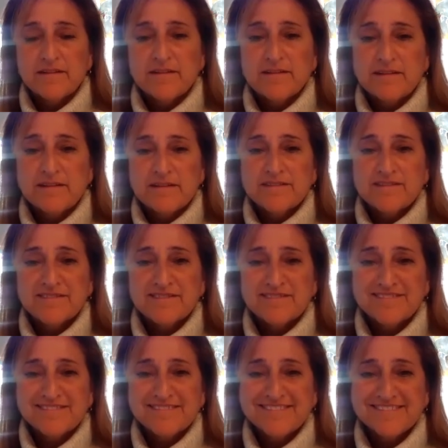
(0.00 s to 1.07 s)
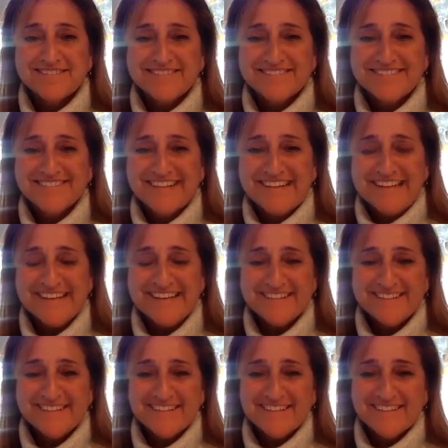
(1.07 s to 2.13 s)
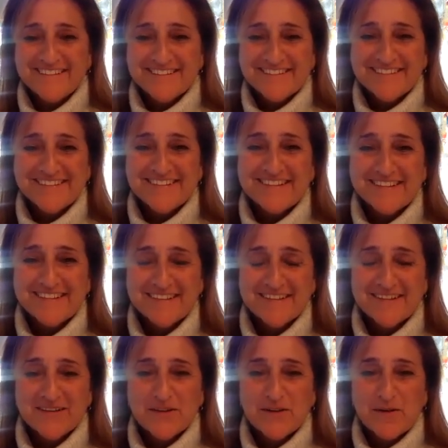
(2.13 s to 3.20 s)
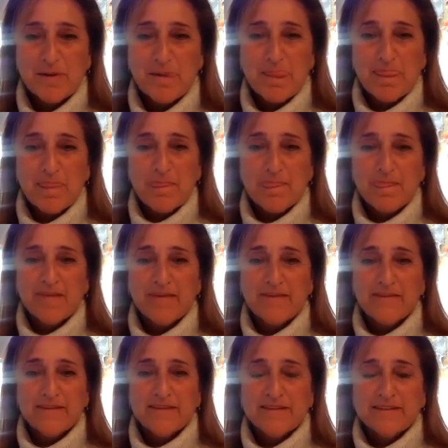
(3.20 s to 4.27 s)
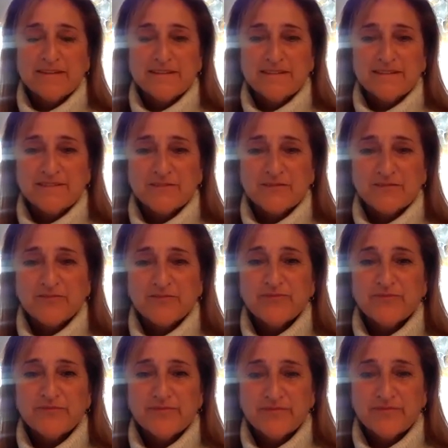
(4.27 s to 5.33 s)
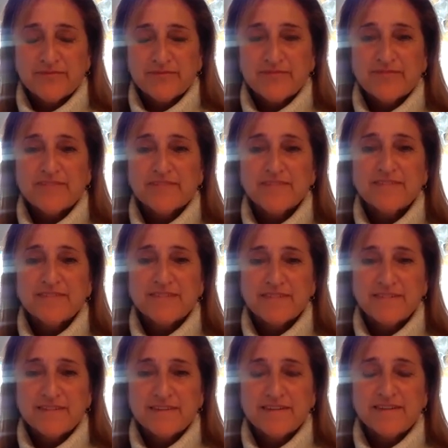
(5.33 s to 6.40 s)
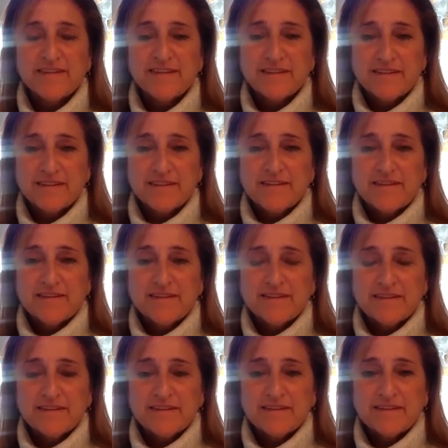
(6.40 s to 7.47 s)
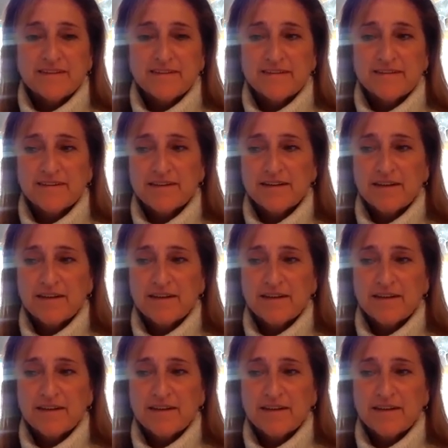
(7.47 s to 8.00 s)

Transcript: The person shown says nothing.